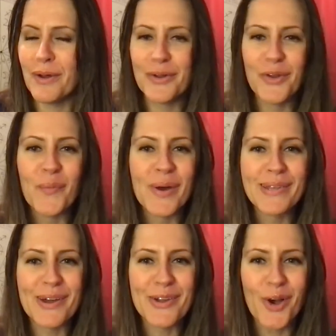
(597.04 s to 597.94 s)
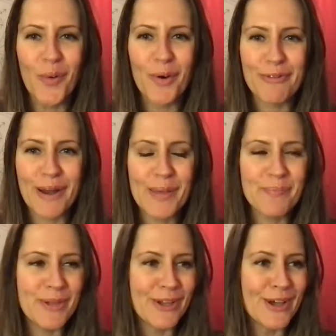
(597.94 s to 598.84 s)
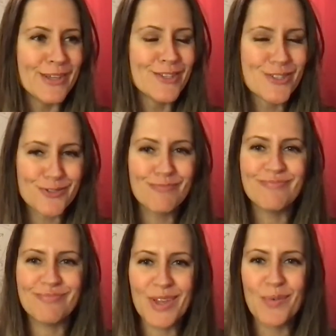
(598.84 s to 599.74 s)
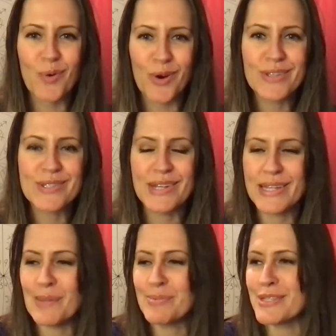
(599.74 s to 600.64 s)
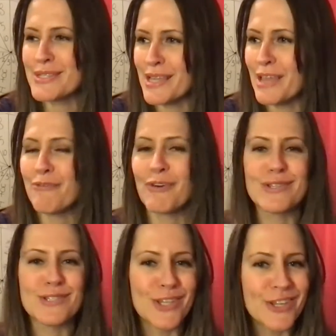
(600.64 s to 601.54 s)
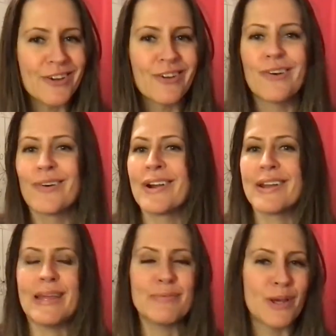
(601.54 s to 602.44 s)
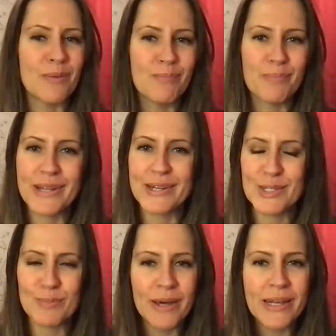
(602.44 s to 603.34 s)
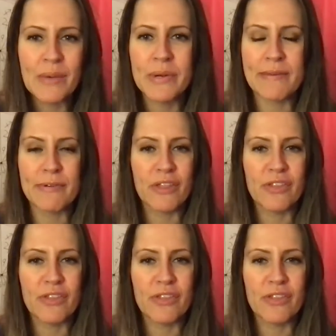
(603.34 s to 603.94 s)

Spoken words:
don't want to let go of, right? Because it works and it keeps us safe, or it's secure, or it keeps on bringing us money, whatever the